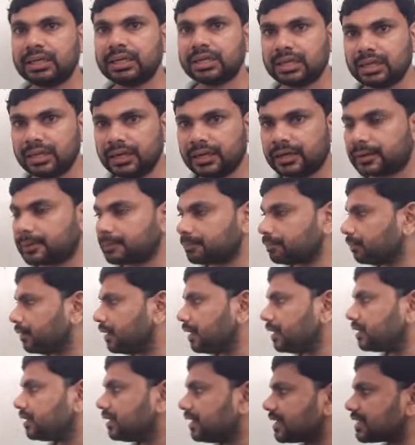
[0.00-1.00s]
Clear?
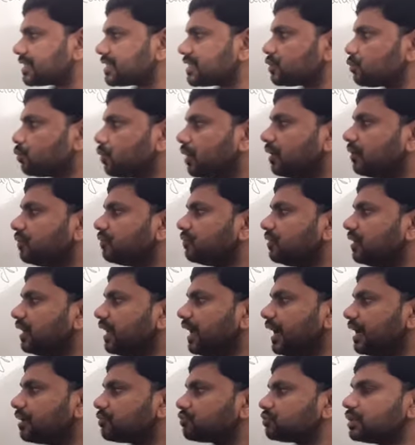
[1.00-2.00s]
Next one we
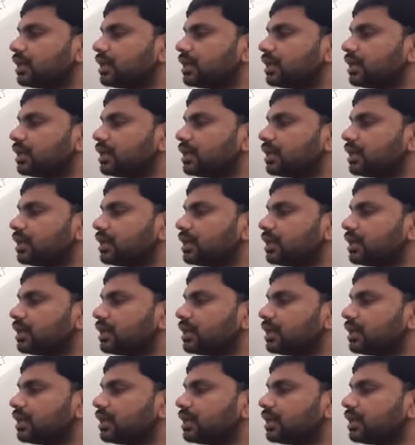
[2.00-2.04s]
have